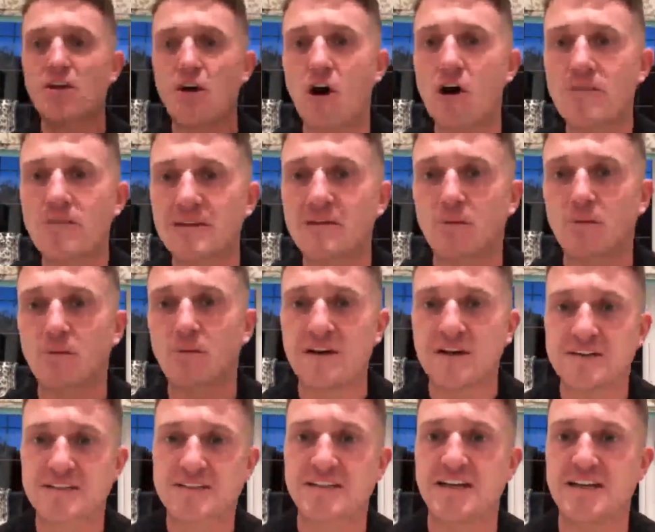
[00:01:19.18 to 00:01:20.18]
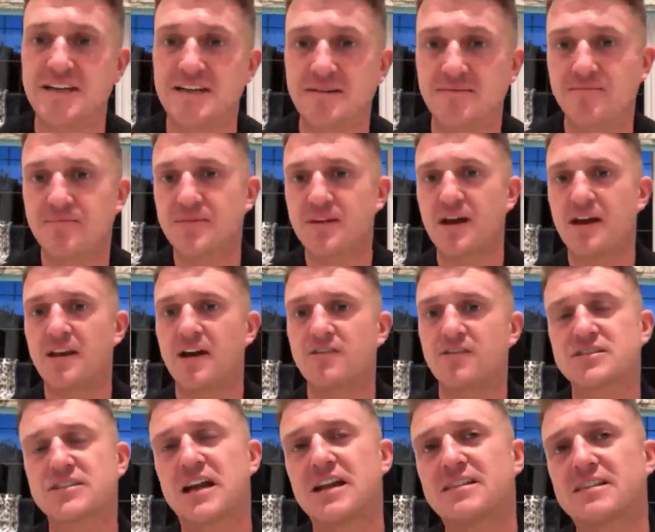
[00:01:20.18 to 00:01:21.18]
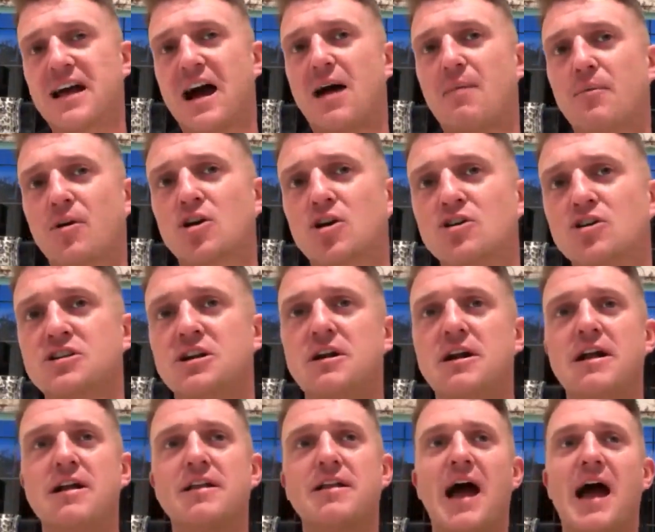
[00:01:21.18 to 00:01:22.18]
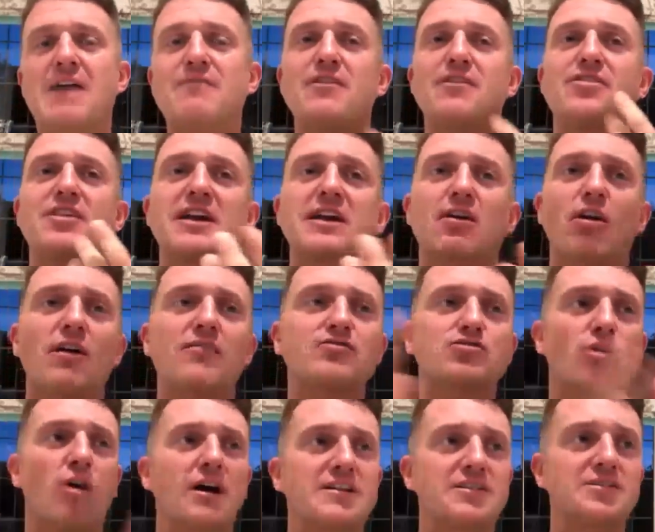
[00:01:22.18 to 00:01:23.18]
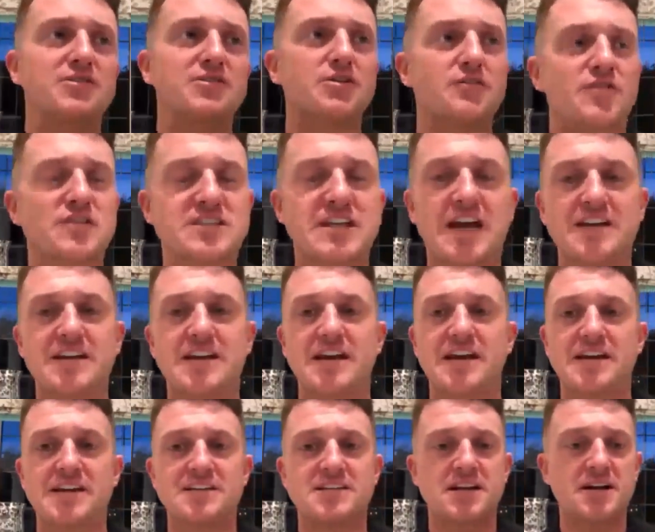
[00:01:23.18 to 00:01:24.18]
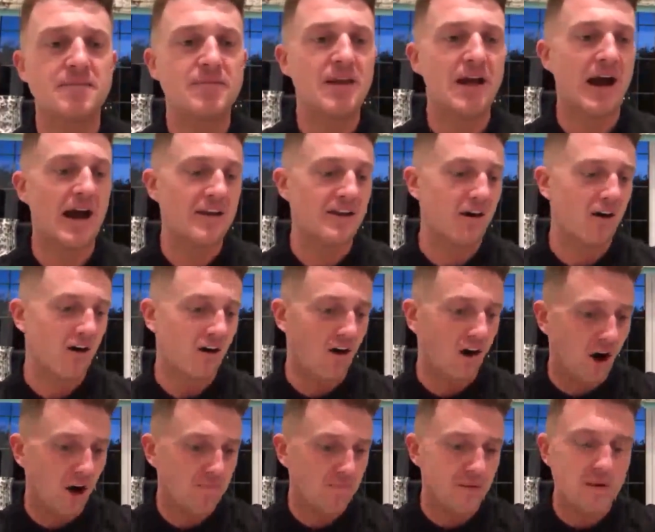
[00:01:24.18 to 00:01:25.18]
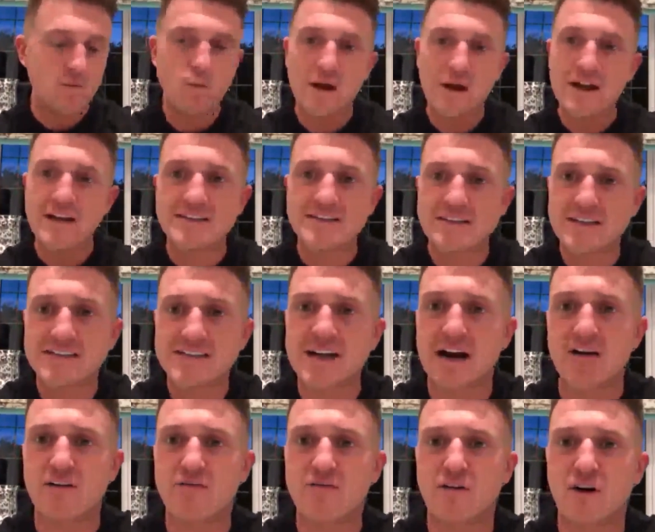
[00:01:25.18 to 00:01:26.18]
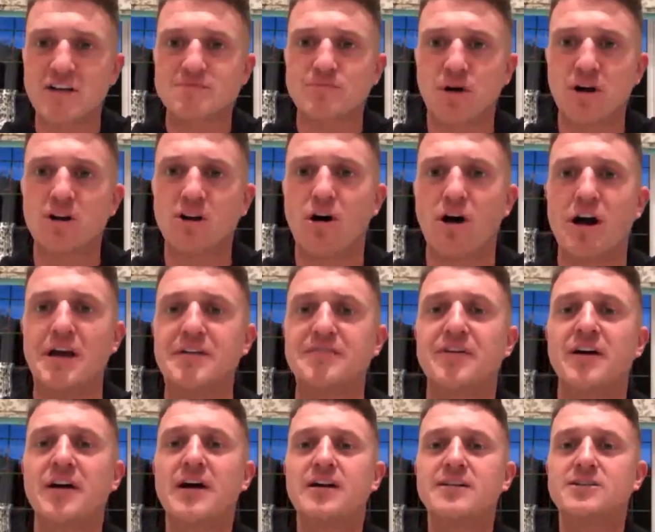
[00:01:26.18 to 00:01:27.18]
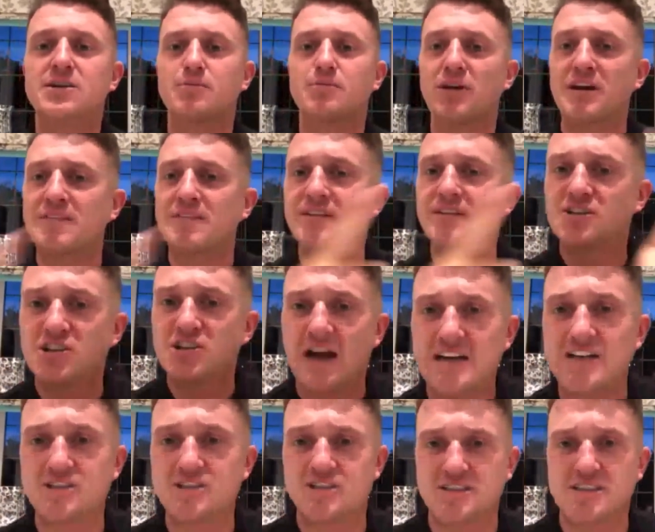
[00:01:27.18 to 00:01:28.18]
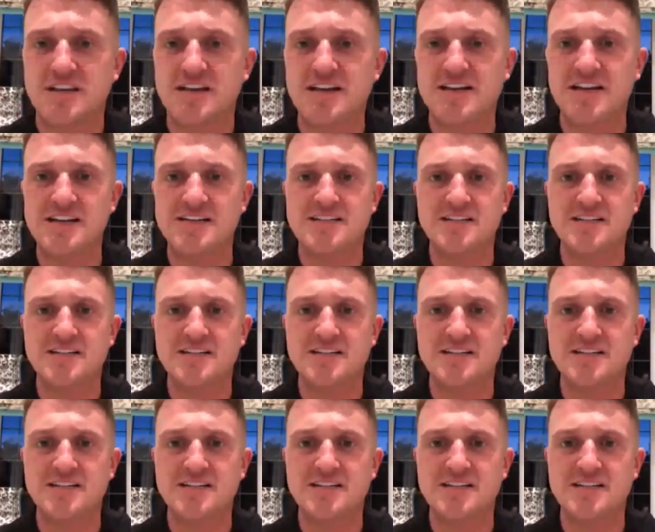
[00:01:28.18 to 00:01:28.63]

think I'm in the winning seat. And I've said that because everything I've tried to do for 10 years... And I'd be willing to sacrifice my life to bring the change that's